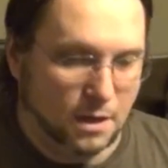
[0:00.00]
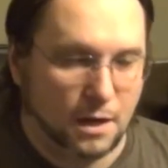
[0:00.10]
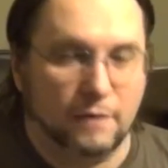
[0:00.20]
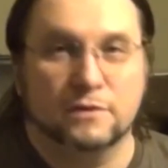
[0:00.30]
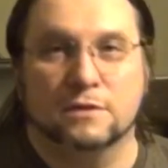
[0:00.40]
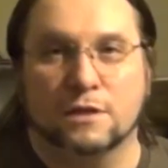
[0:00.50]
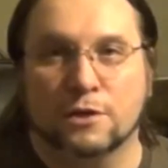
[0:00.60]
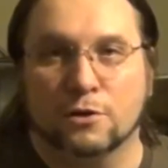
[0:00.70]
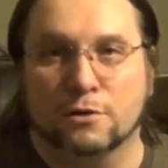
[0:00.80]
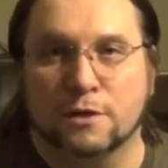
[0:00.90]
Obviously,
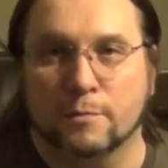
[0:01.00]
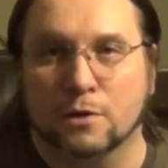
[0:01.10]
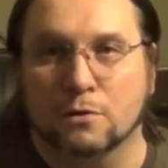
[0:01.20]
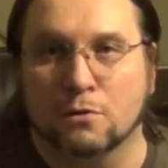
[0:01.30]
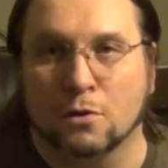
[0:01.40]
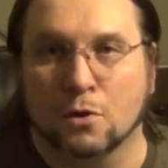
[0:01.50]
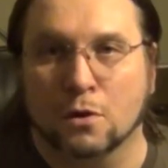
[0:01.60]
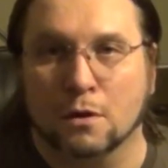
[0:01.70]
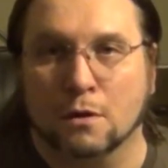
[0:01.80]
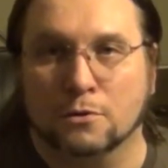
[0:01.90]
your typical
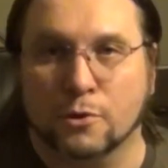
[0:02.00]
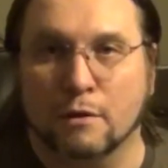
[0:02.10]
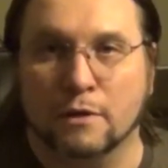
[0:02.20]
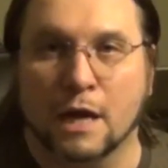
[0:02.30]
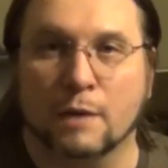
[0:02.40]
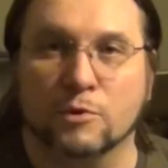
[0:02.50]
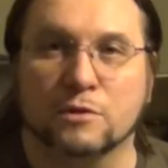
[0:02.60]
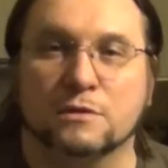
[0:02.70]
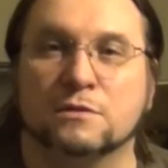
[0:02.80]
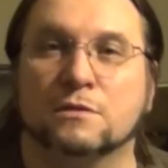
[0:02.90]
trail
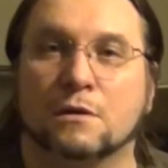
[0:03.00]
cameras